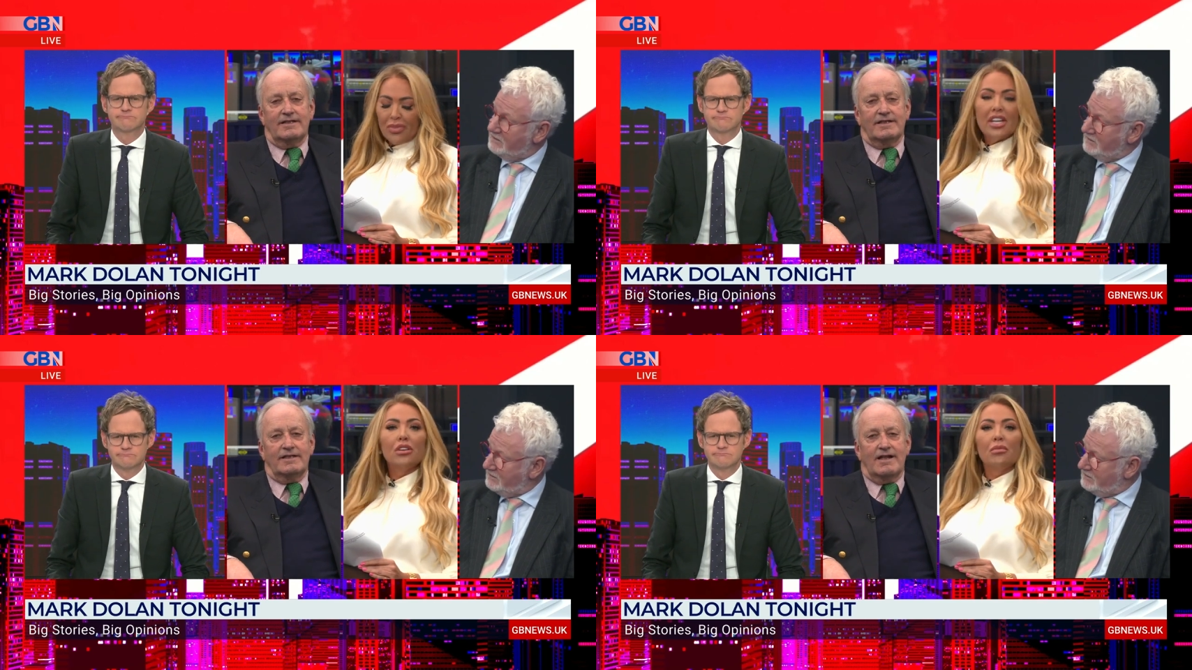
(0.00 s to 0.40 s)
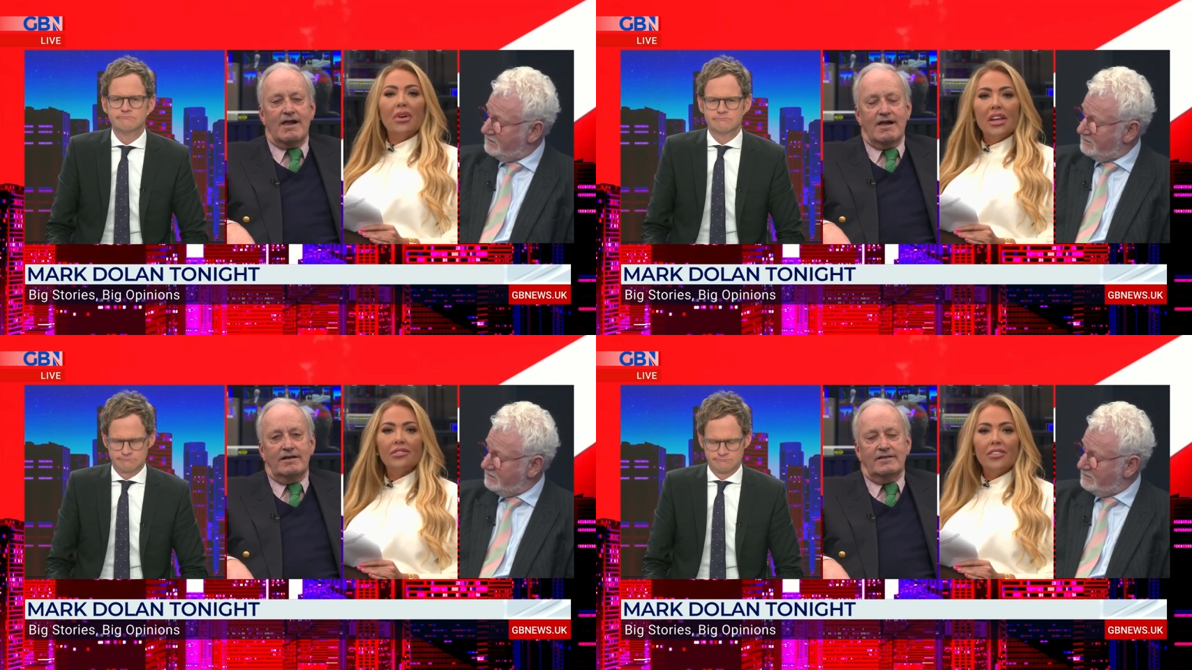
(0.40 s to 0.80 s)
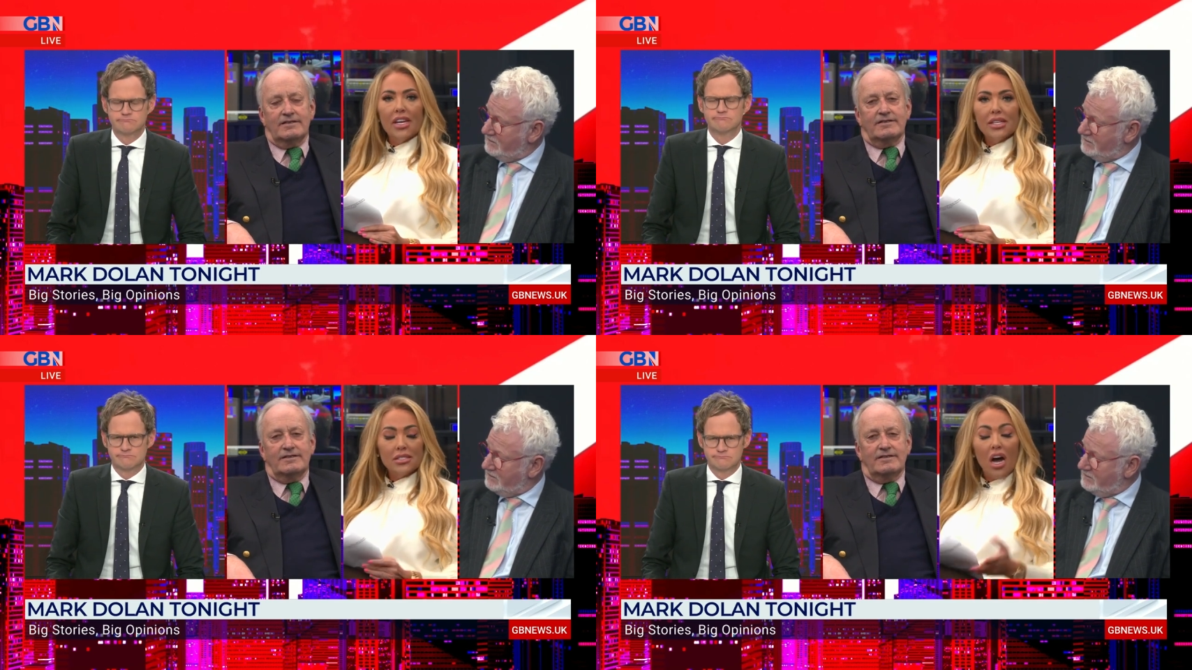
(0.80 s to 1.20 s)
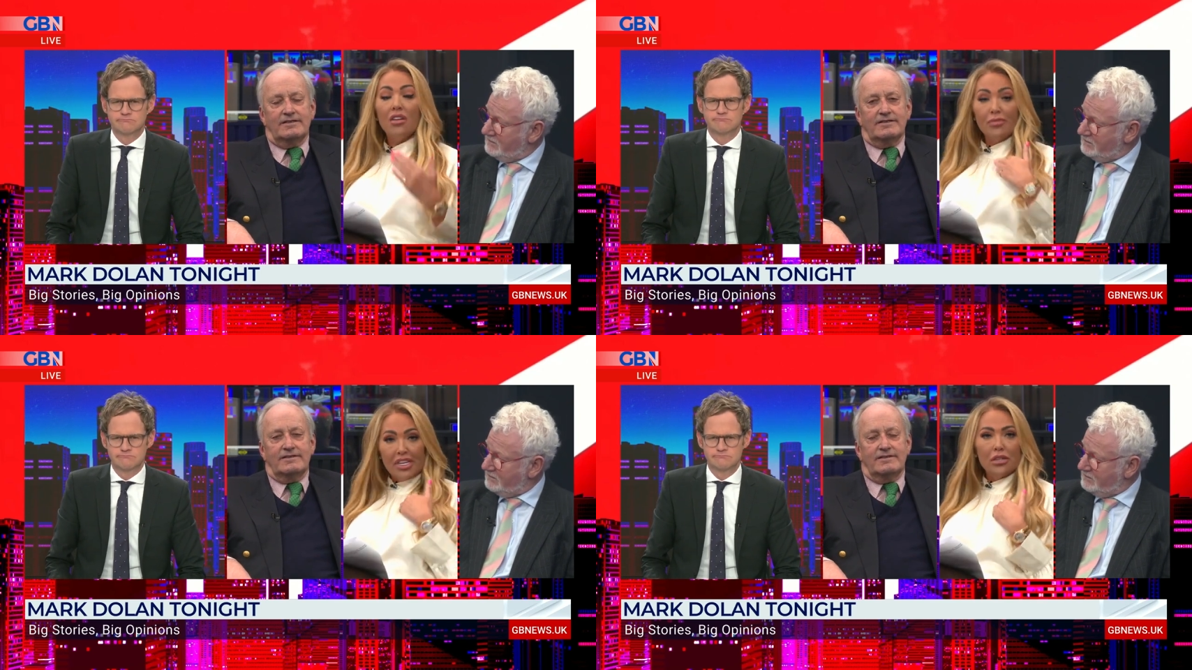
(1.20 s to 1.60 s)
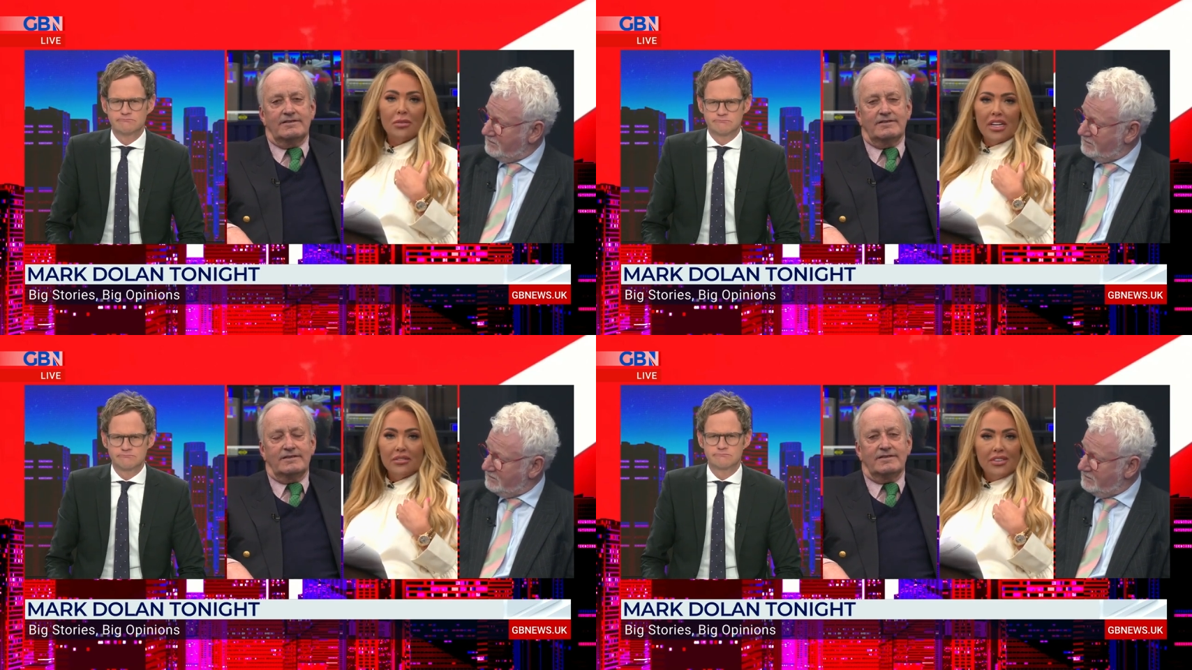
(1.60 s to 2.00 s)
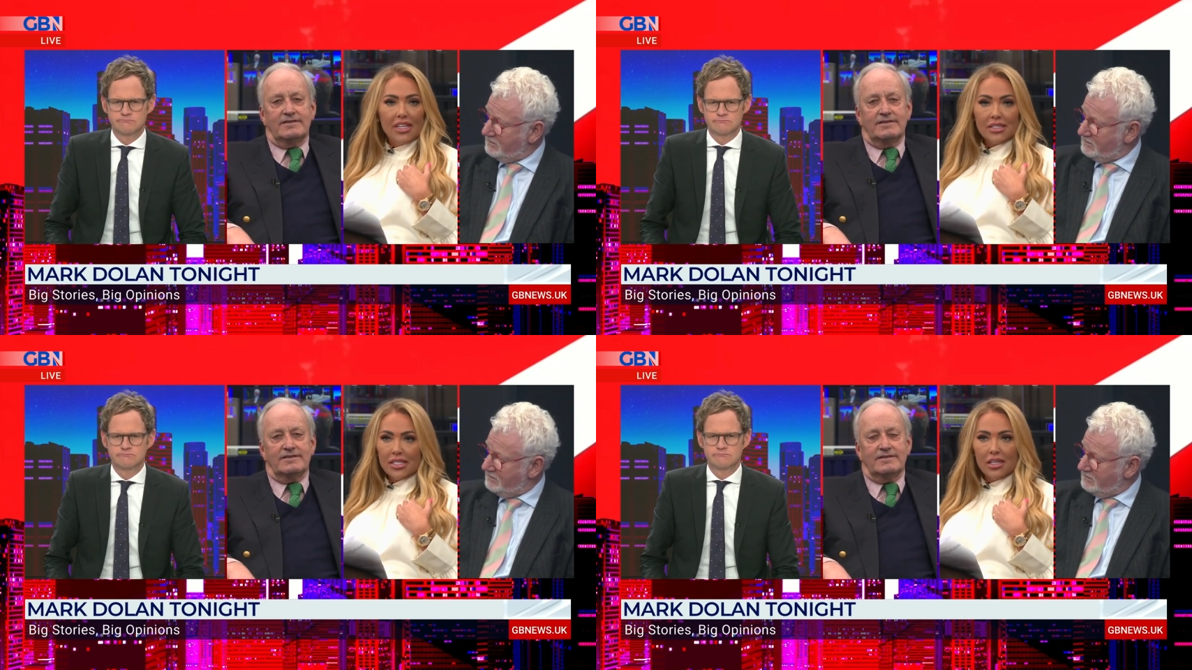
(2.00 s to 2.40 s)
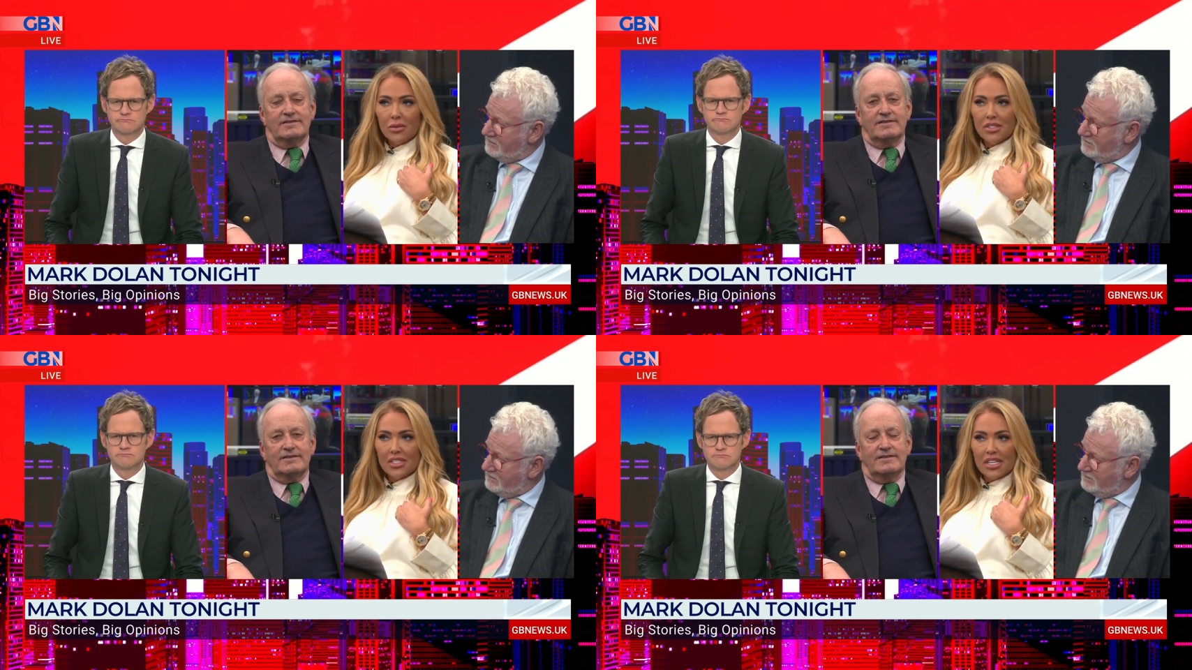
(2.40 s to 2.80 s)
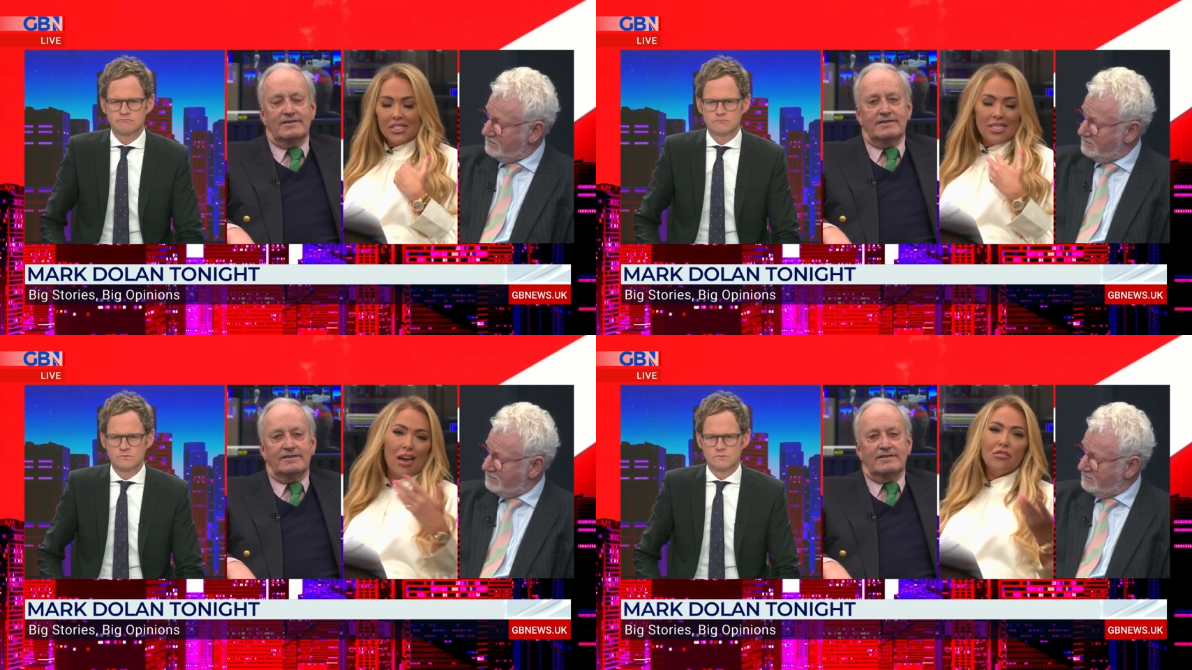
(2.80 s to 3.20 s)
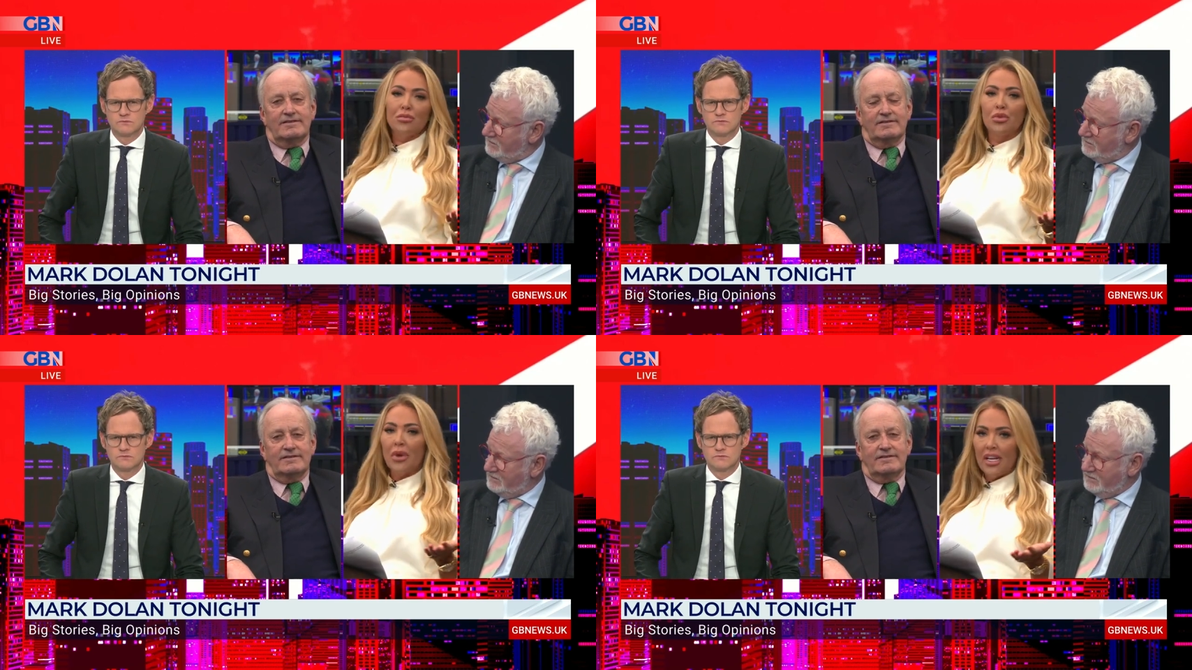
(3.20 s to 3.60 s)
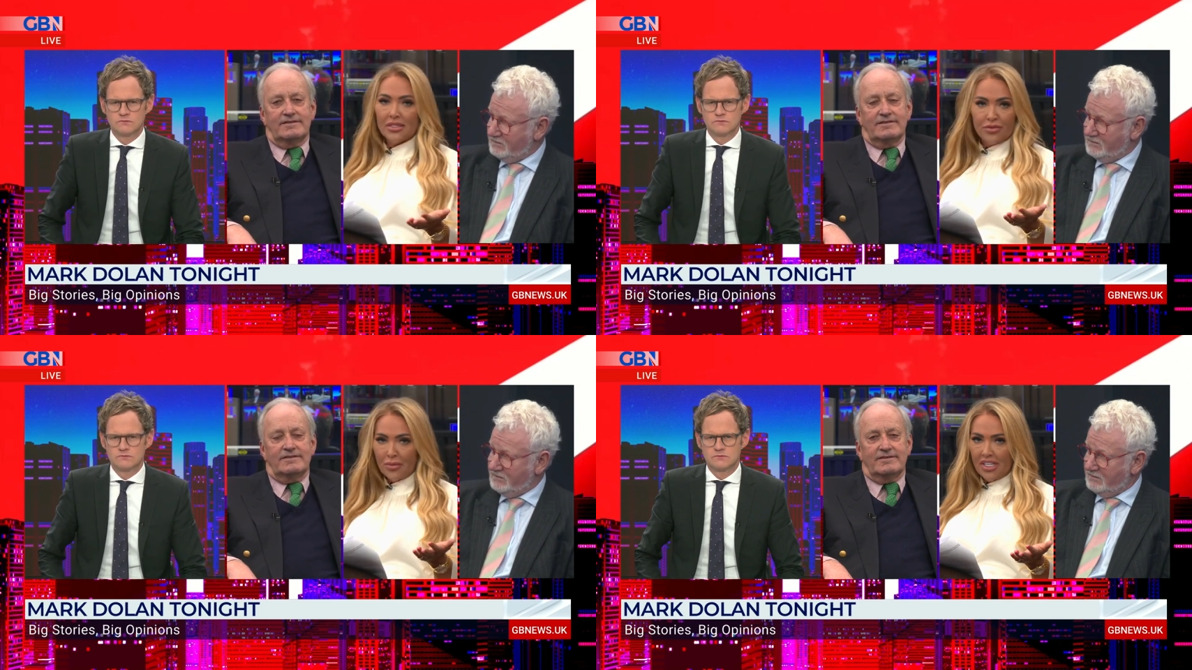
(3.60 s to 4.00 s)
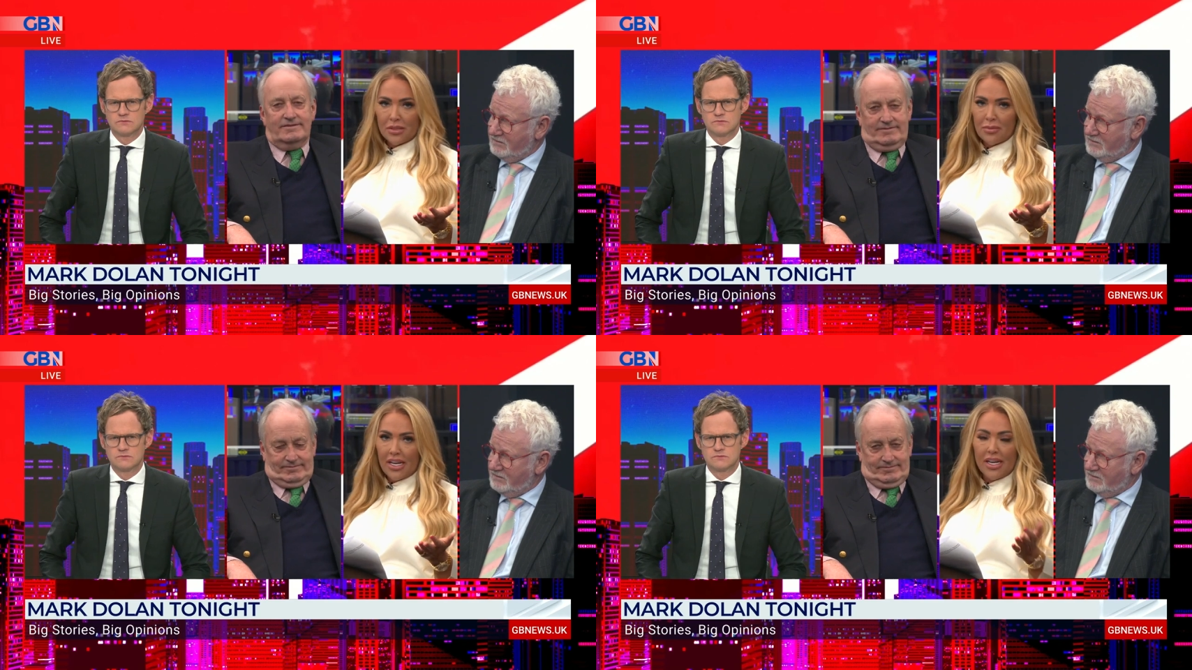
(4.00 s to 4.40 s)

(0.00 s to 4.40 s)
Speaker 1: being on benefits, I've been on benefits, and it was a terrible place for me to be.